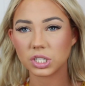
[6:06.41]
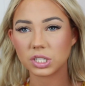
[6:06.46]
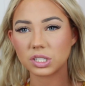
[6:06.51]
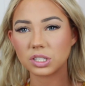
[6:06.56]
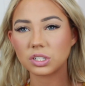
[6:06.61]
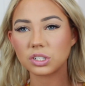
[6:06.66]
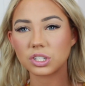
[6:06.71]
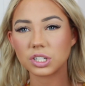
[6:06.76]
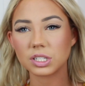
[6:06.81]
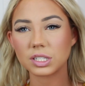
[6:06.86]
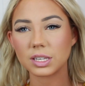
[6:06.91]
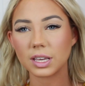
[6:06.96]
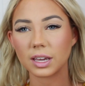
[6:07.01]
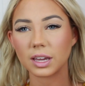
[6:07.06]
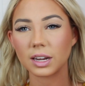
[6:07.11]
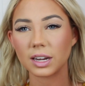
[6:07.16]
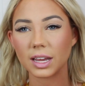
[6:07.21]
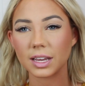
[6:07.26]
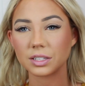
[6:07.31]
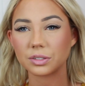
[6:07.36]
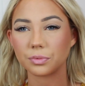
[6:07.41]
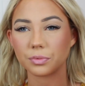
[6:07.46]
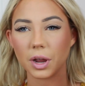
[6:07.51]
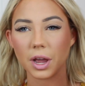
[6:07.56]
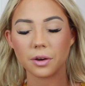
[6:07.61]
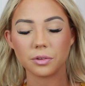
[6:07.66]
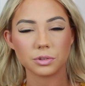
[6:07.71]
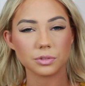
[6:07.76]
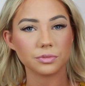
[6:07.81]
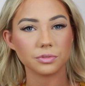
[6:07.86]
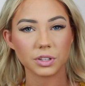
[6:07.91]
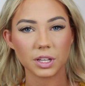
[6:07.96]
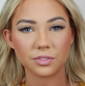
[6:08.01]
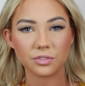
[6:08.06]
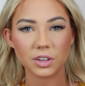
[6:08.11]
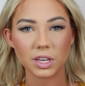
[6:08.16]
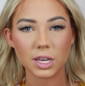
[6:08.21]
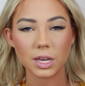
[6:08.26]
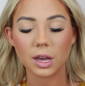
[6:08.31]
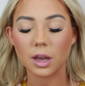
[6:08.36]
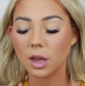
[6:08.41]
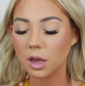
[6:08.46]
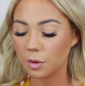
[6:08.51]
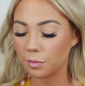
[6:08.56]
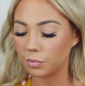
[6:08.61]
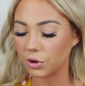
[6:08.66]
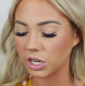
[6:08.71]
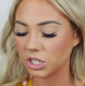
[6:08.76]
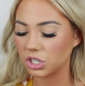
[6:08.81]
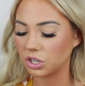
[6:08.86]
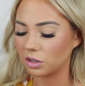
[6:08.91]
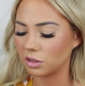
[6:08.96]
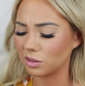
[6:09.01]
This is just like a nice round fluffy brush.